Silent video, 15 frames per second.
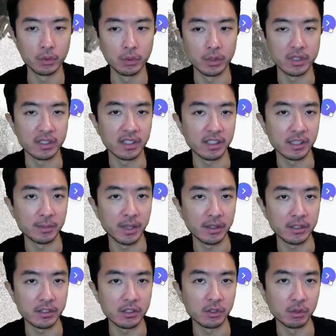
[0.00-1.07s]
What's nice about
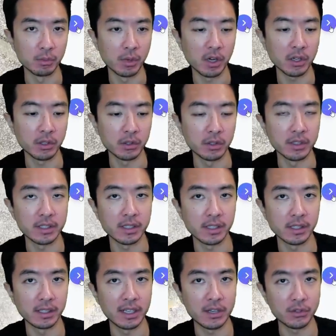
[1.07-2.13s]
this new model is that
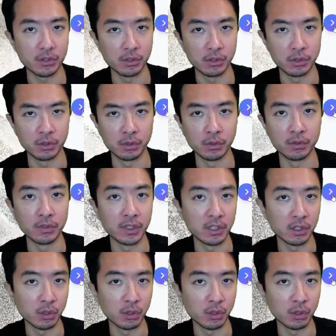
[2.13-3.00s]
it allows you to do video